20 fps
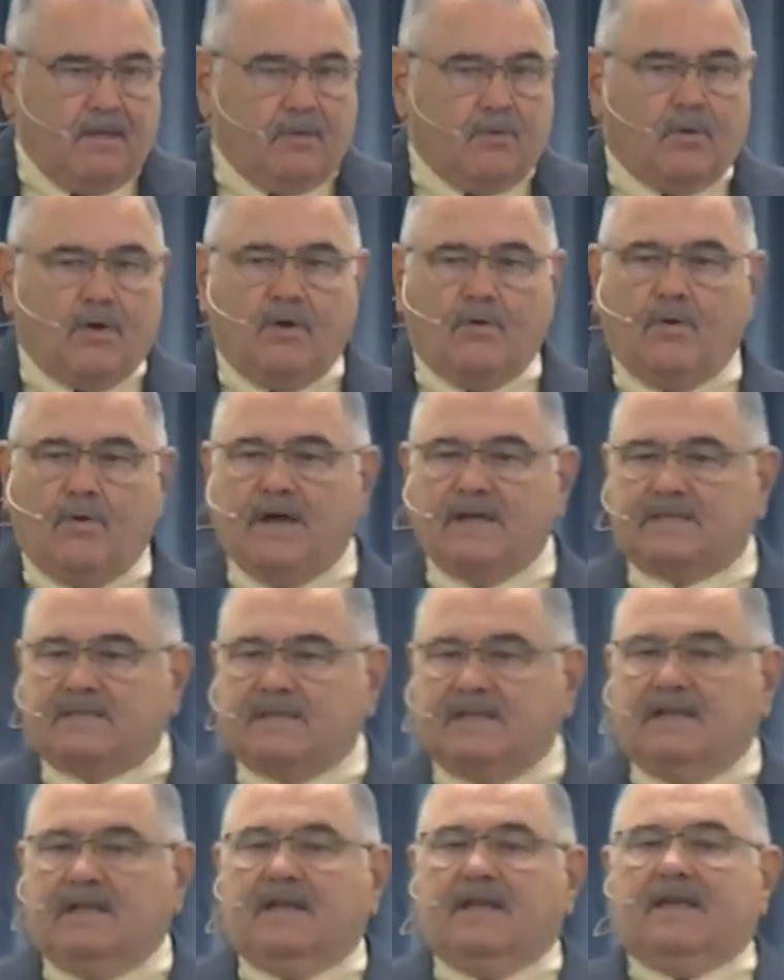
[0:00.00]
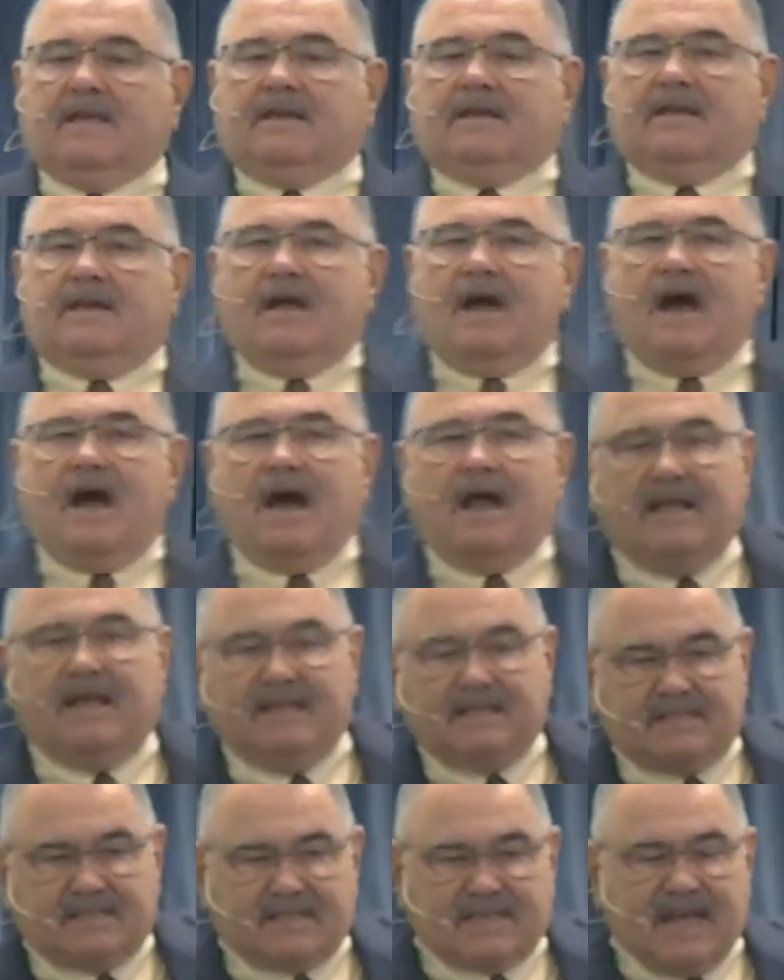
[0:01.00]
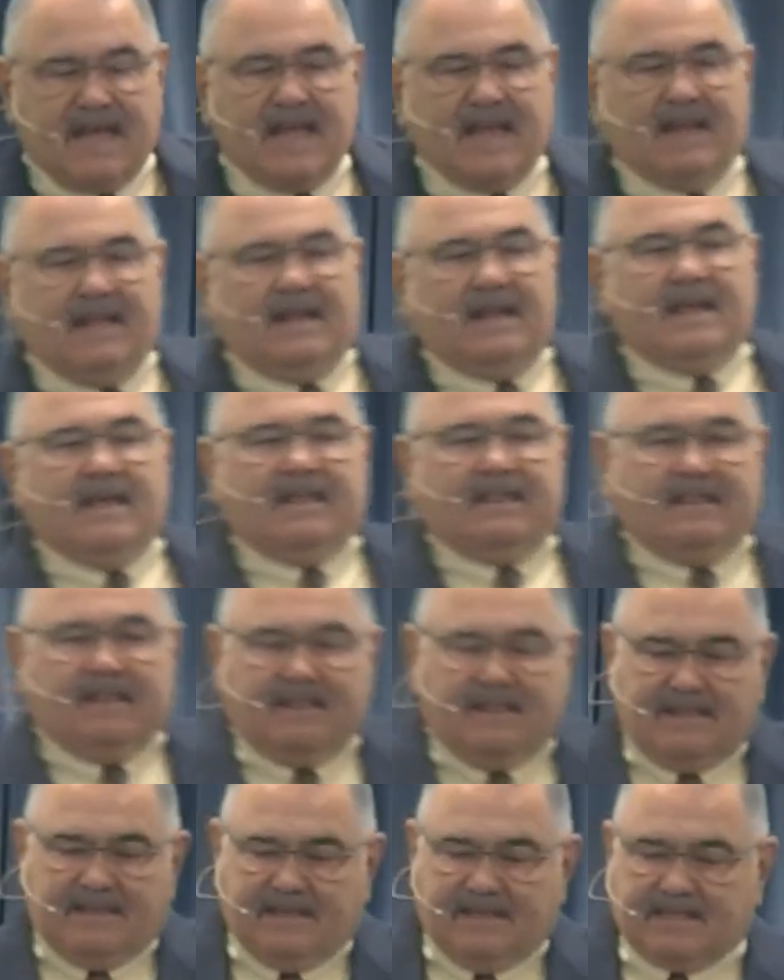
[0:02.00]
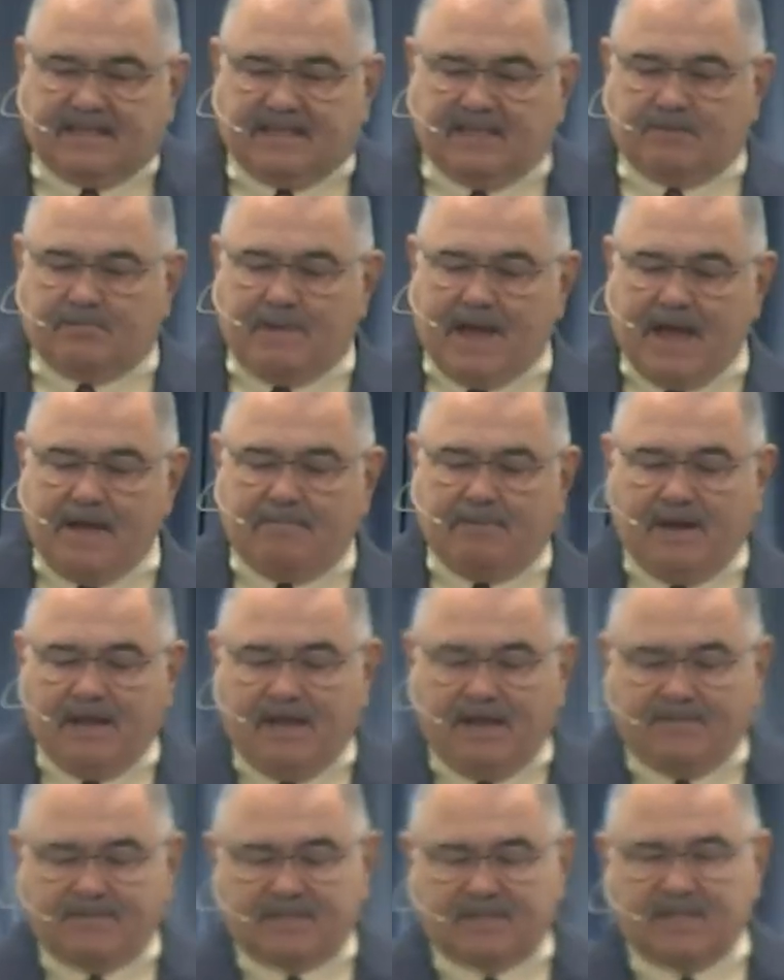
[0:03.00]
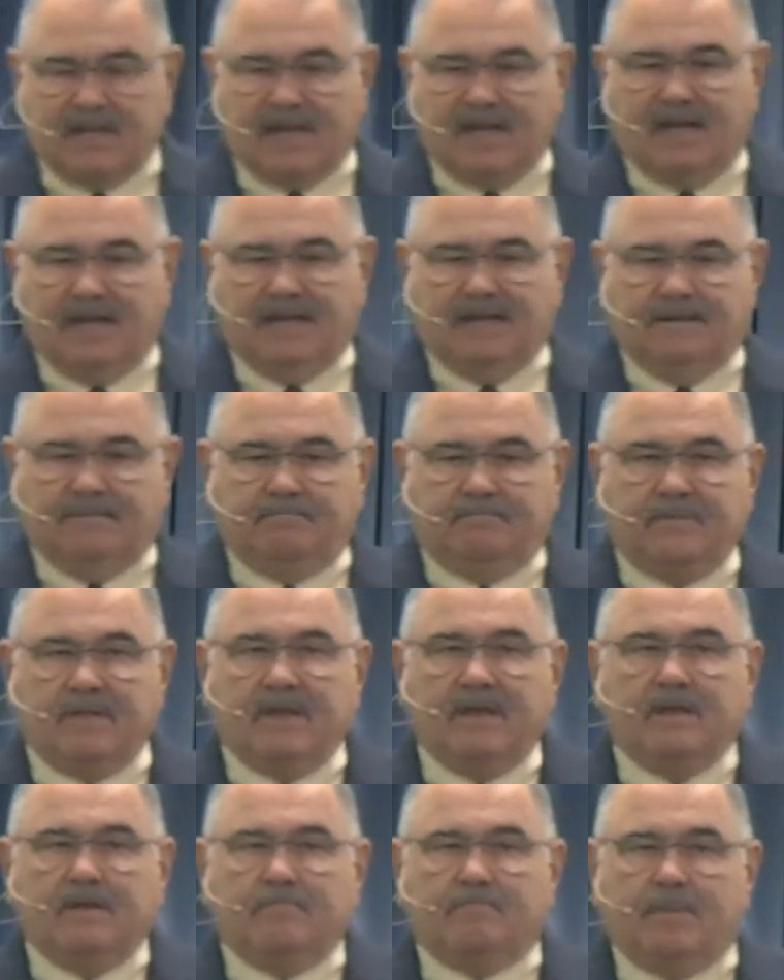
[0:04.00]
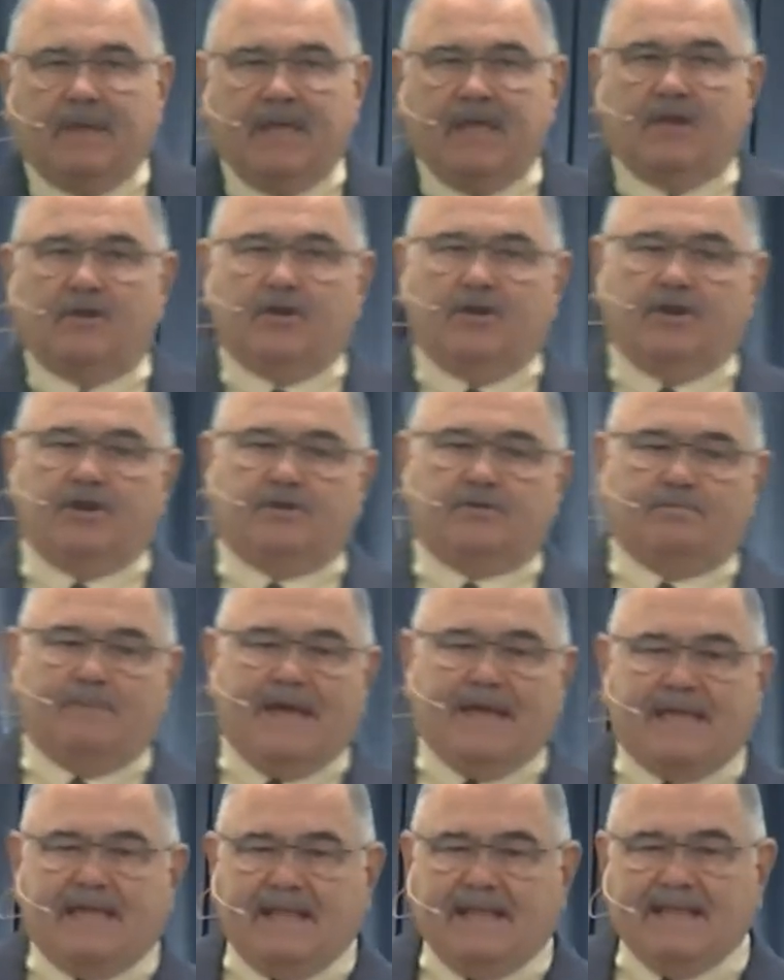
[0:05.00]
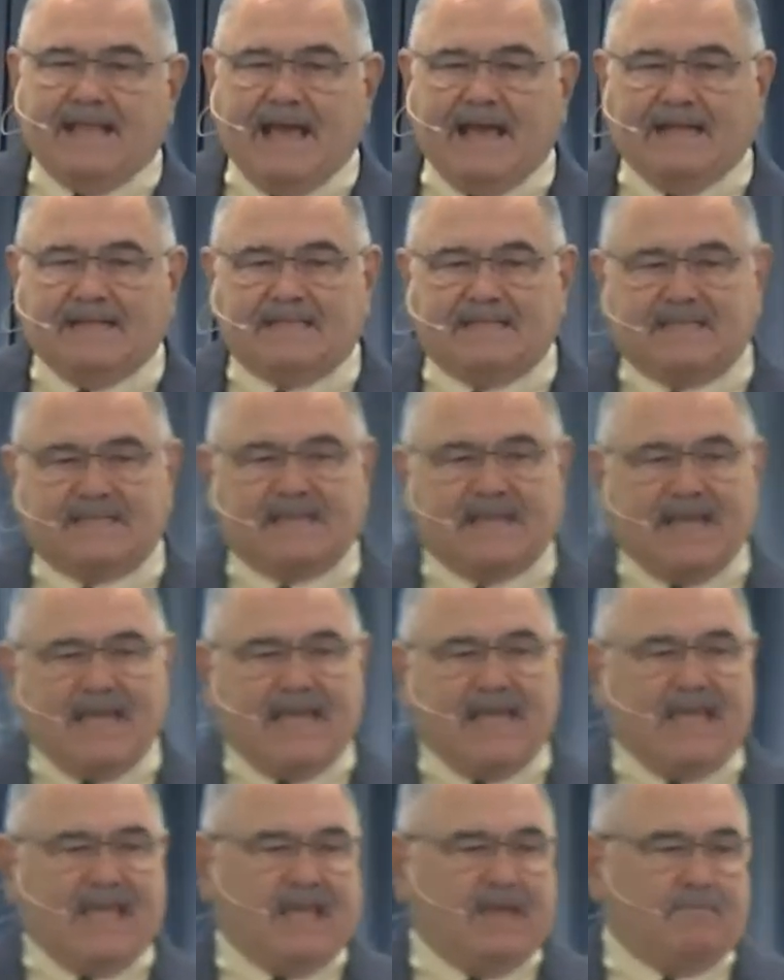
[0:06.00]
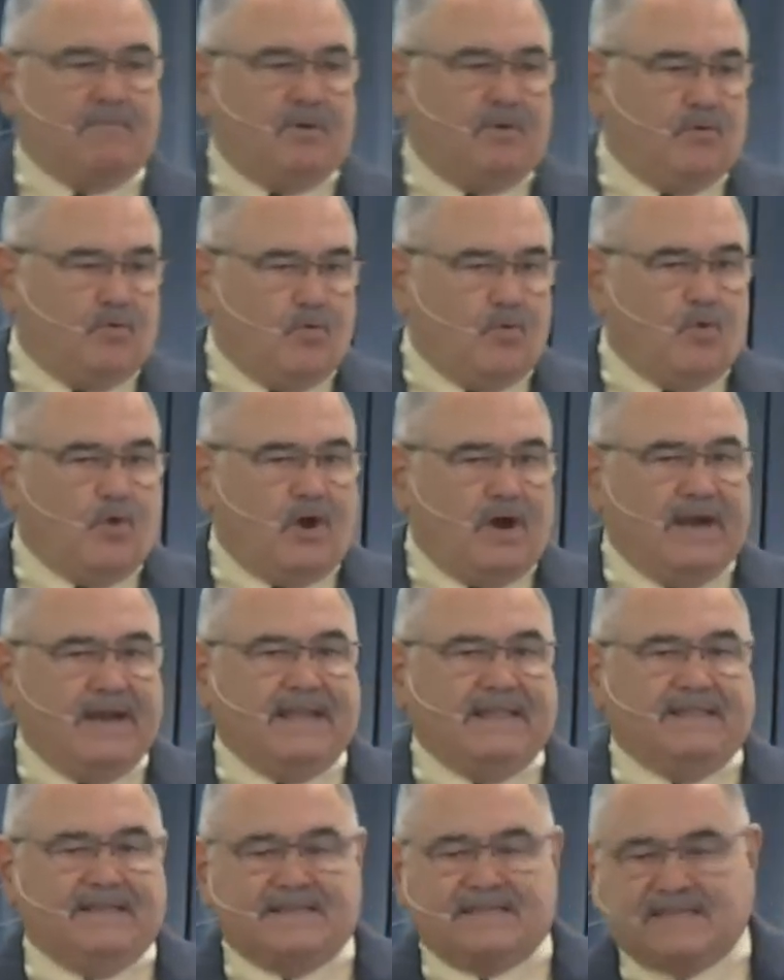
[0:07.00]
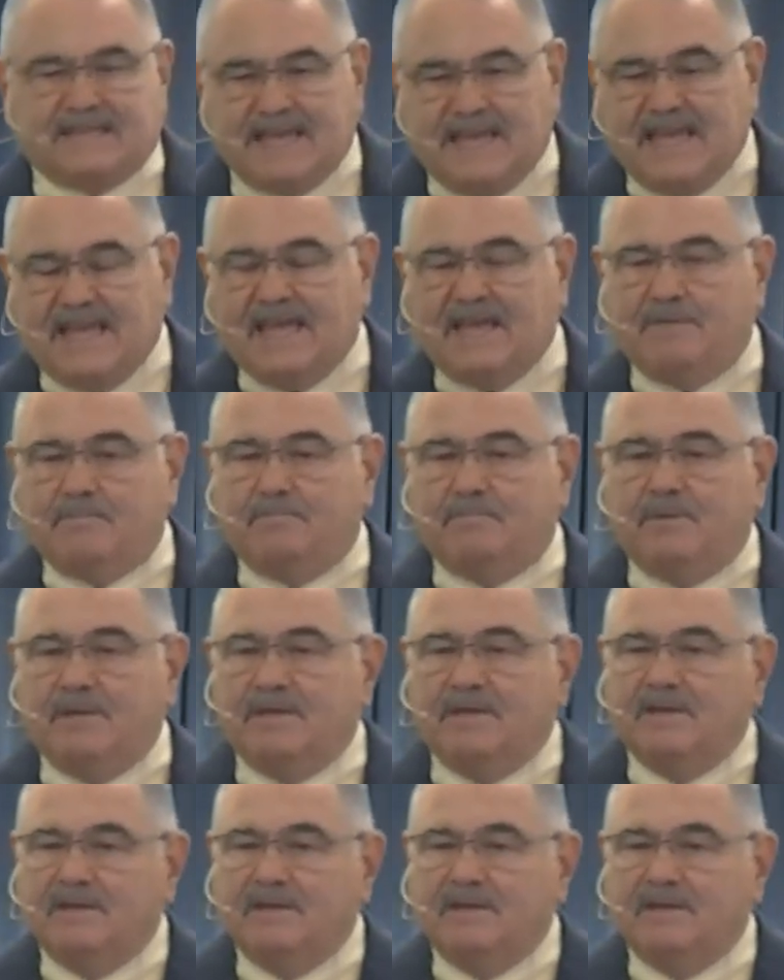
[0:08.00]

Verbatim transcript: What was it? God had stated, This is my beloved Son. Peter is making that same, one and the same